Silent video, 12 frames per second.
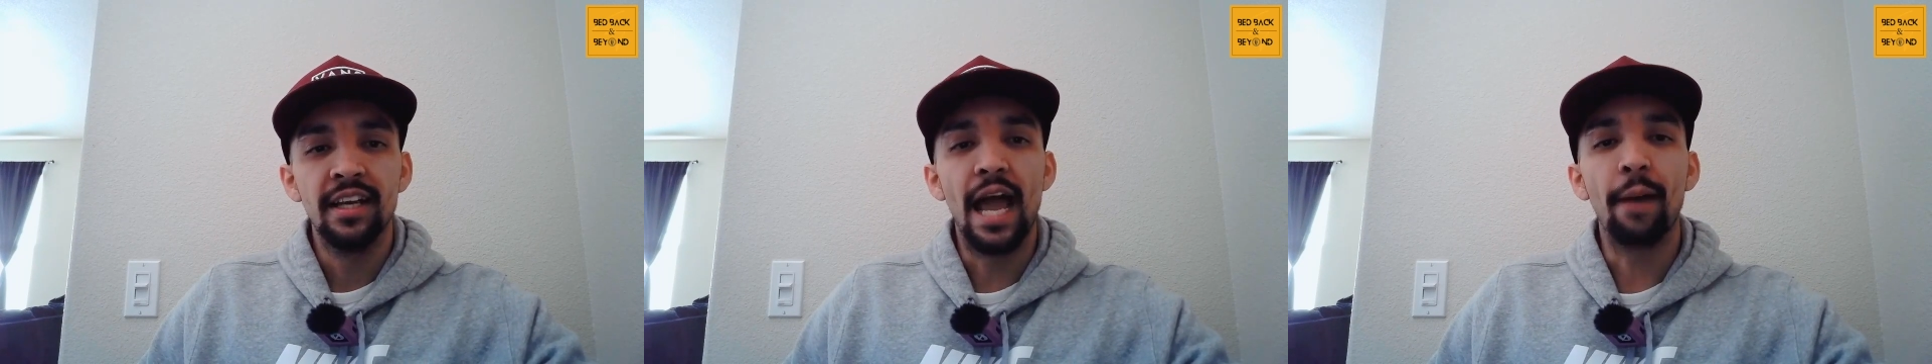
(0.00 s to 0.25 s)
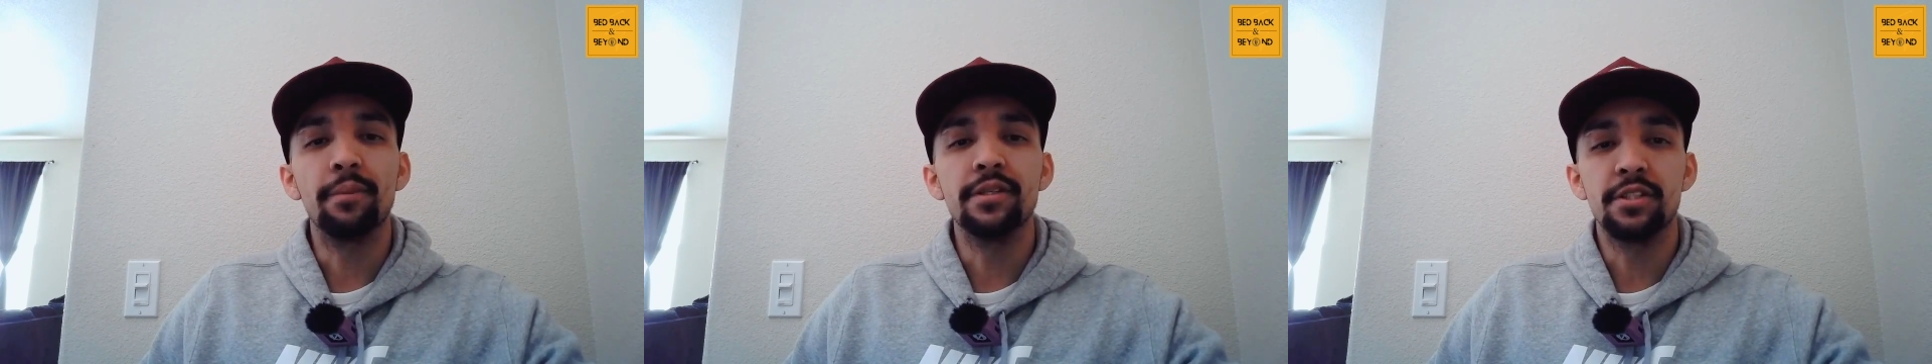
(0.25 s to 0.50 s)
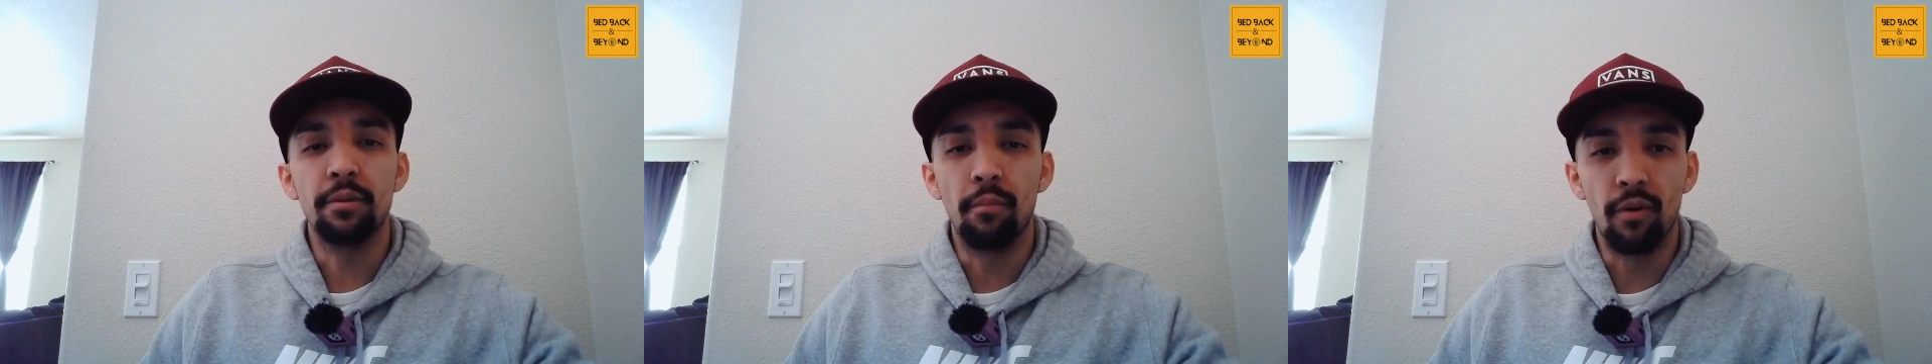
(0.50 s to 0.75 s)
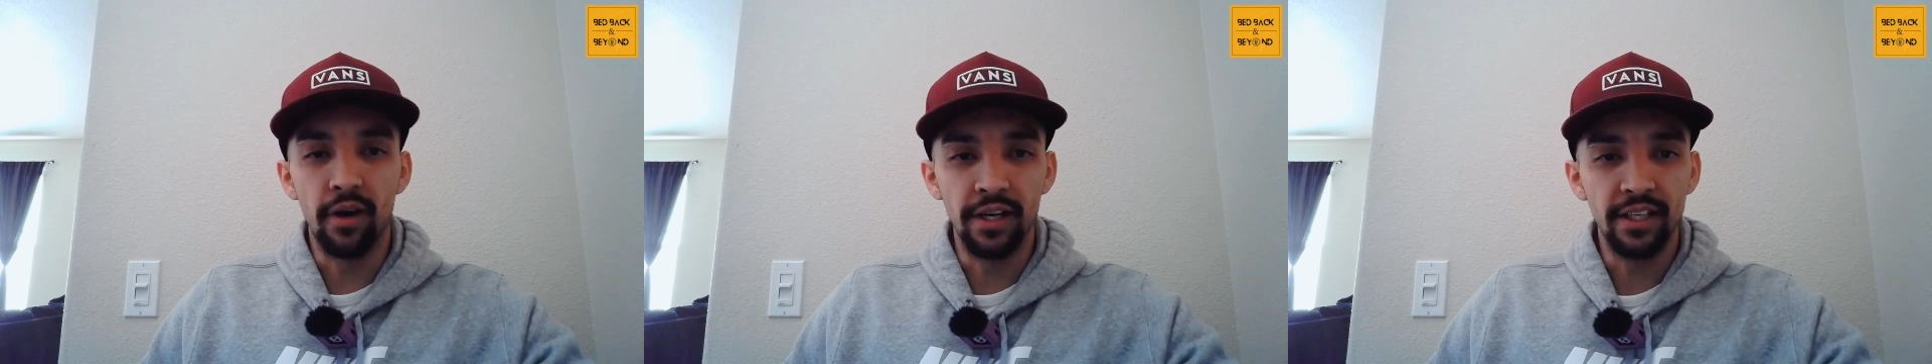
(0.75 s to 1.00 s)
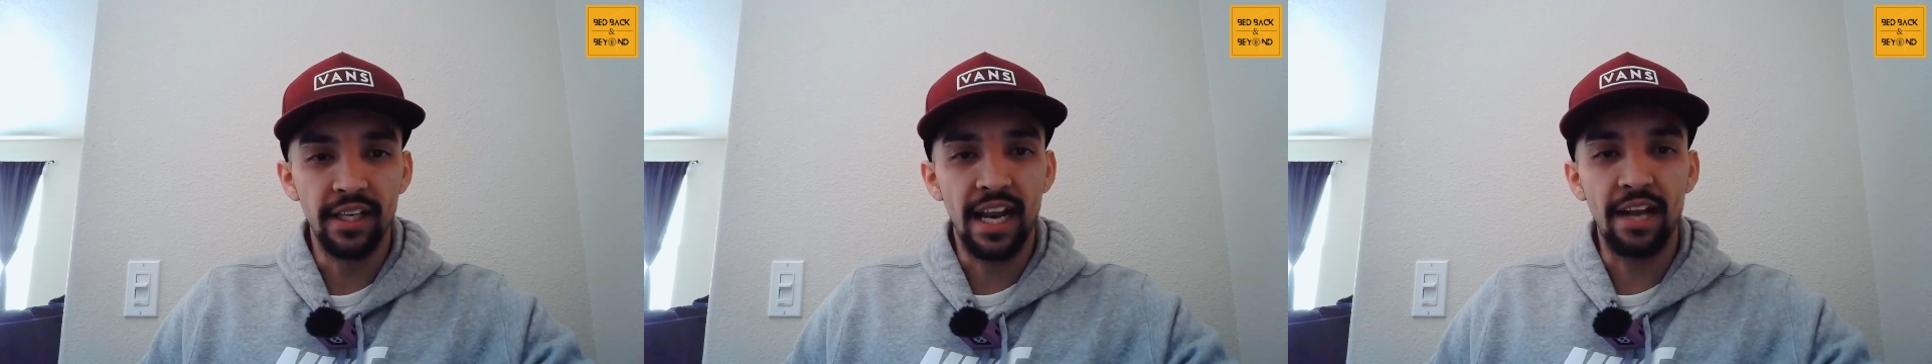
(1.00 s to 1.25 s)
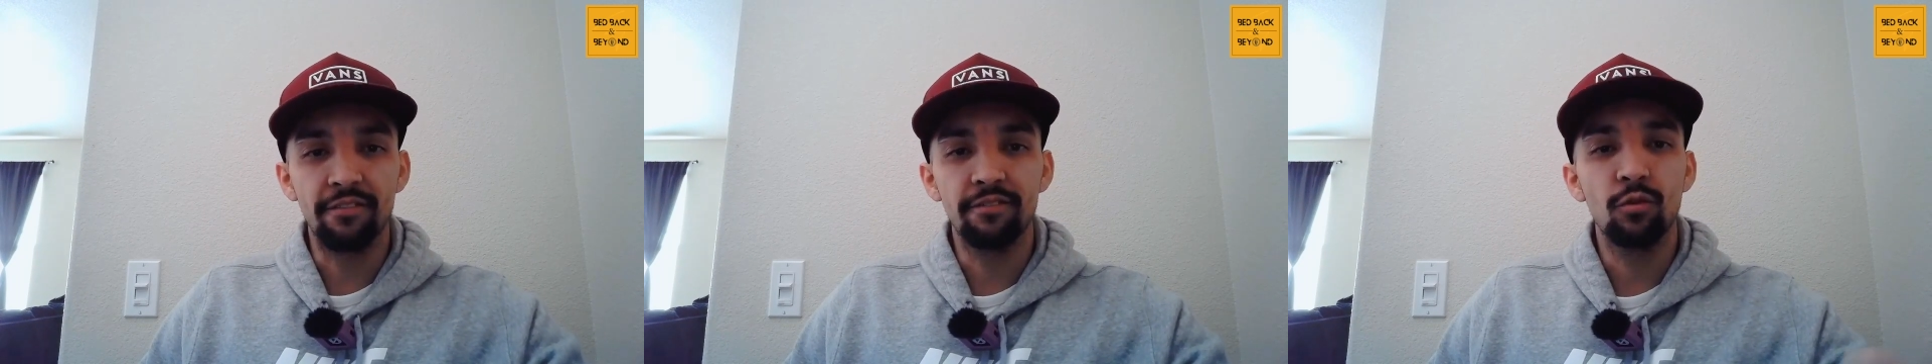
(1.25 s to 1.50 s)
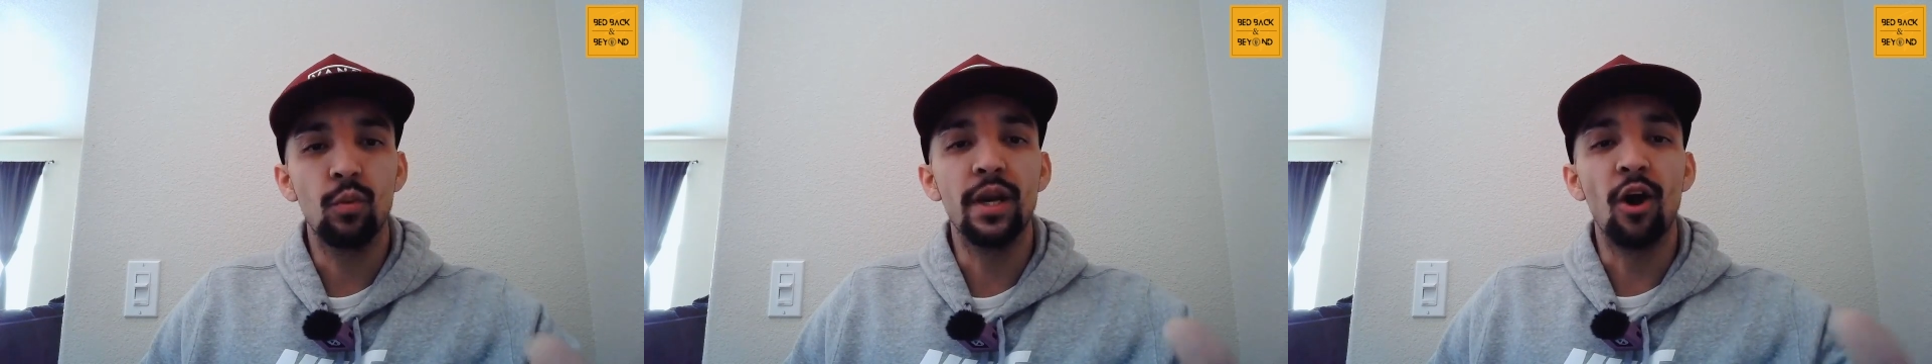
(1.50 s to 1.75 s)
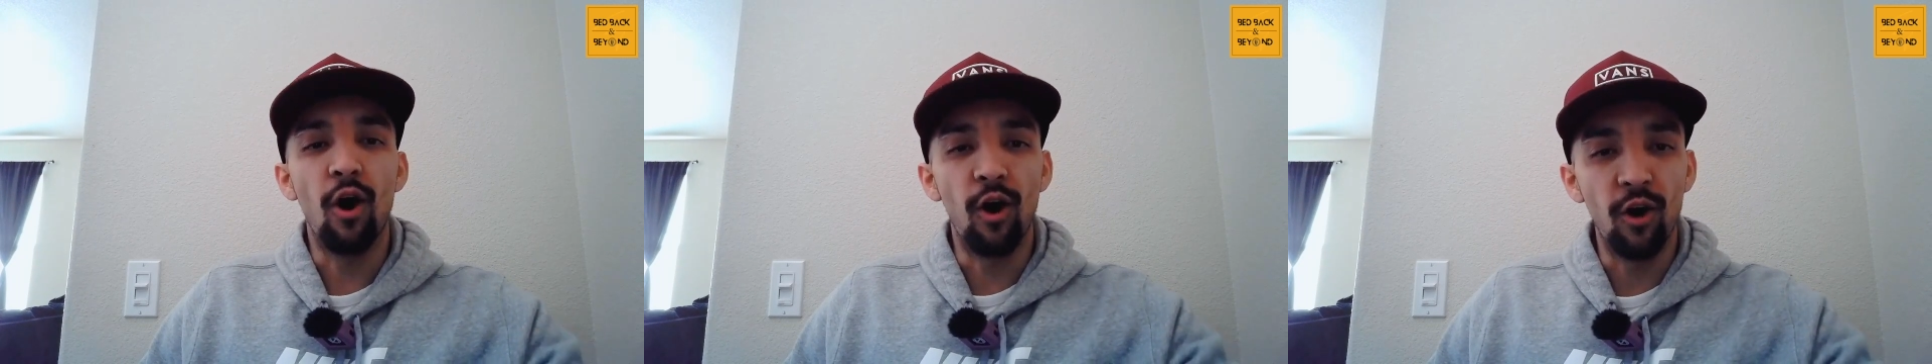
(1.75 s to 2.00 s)
happened to break and I
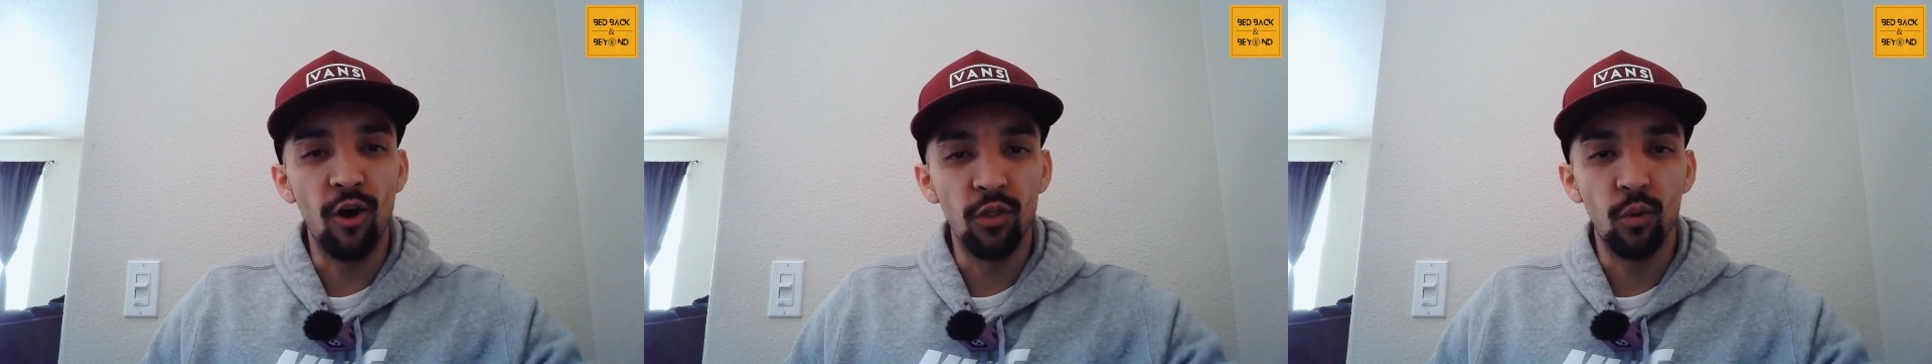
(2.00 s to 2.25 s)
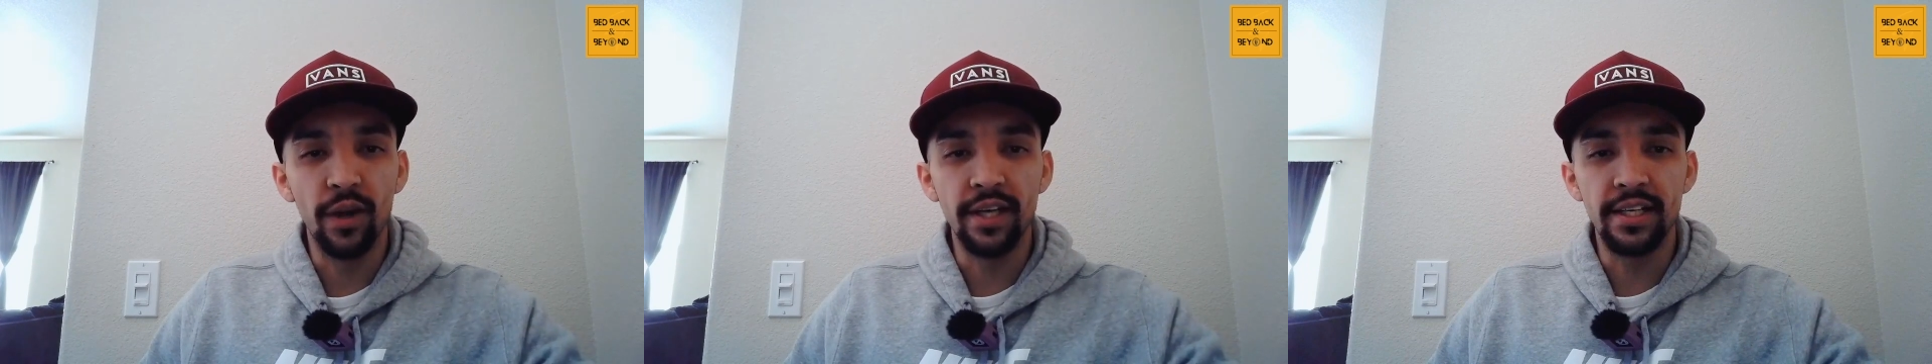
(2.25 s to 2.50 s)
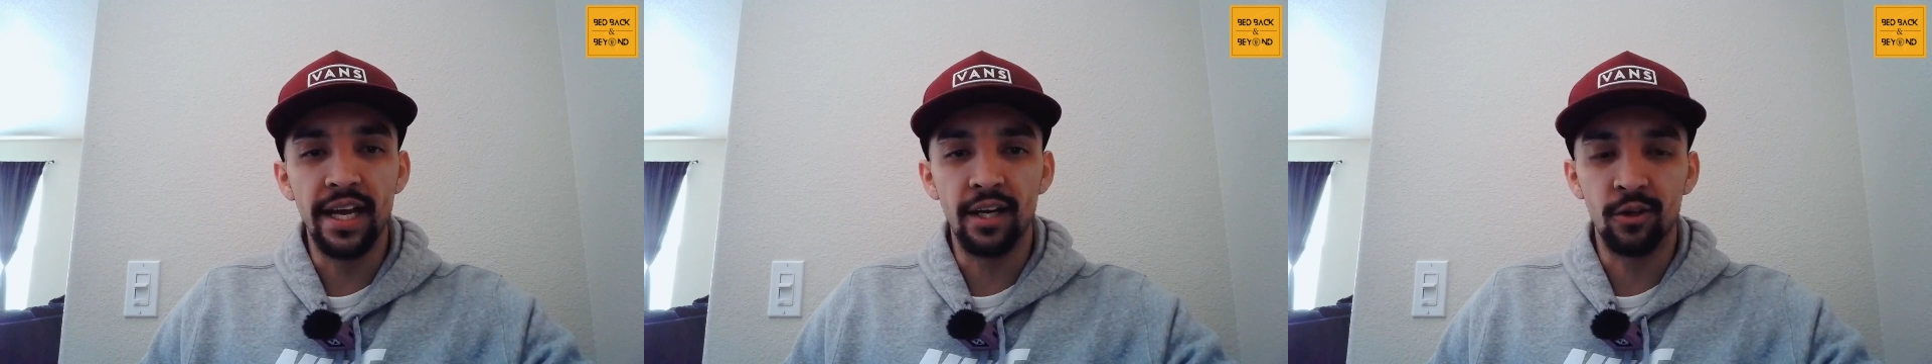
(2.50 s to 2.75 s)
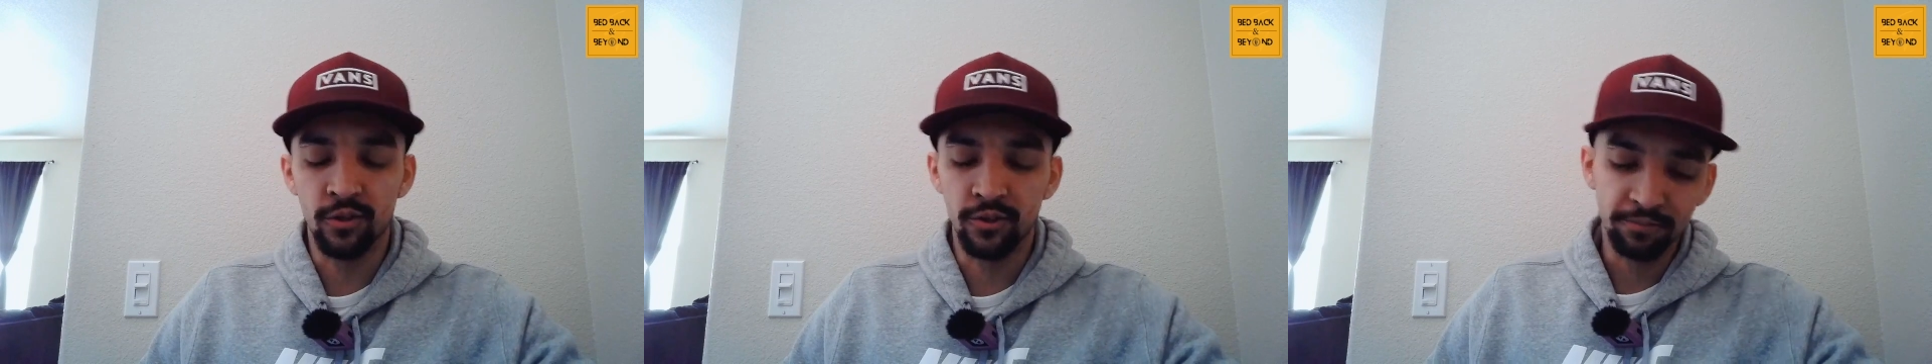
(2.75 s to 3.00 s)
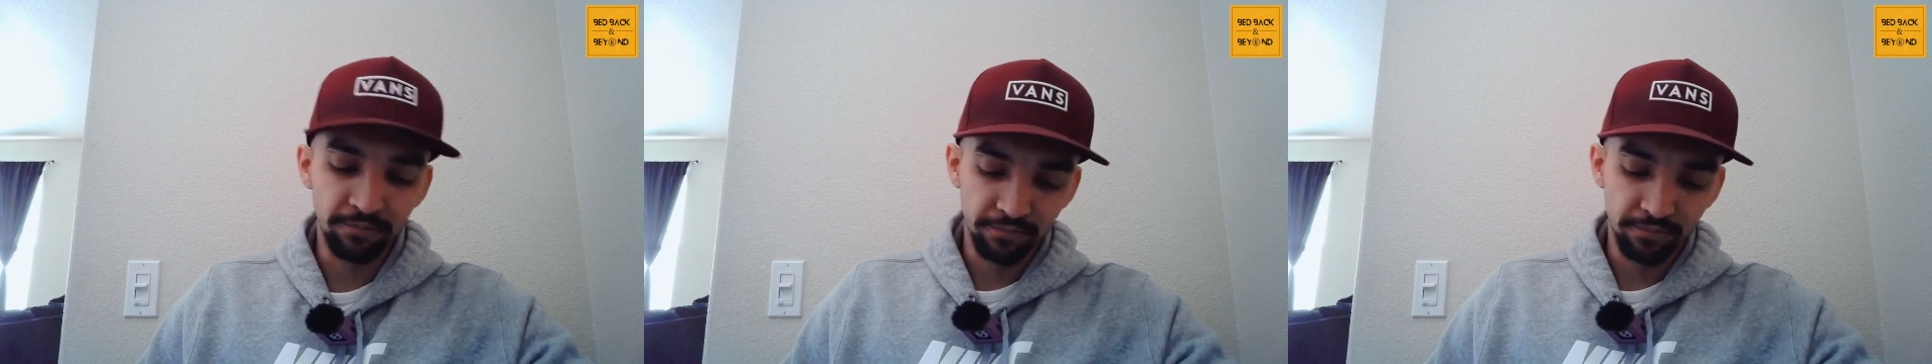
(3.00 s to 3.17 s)
went all the way down